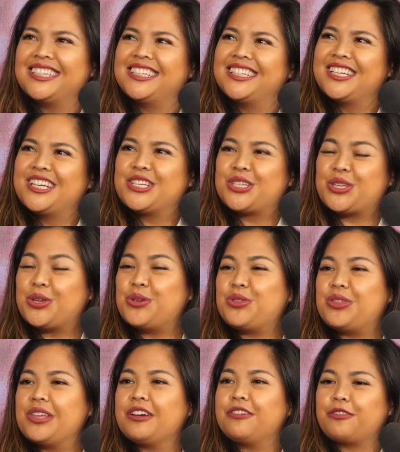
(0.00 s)
So you
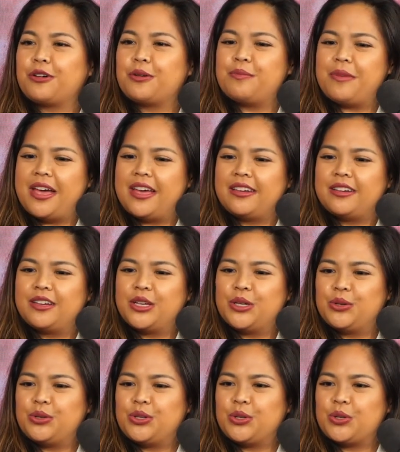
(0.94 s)
think for men
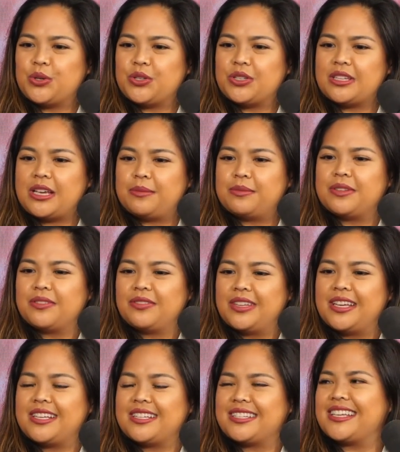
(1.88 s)
who do those types of
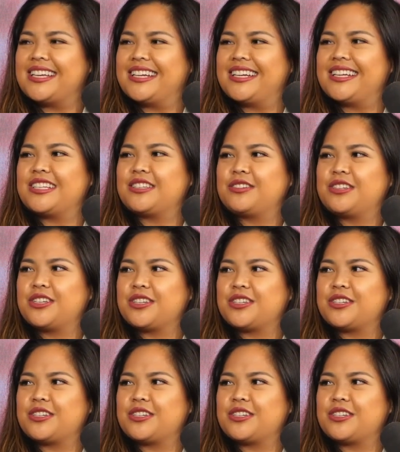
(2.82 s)
things, it is just to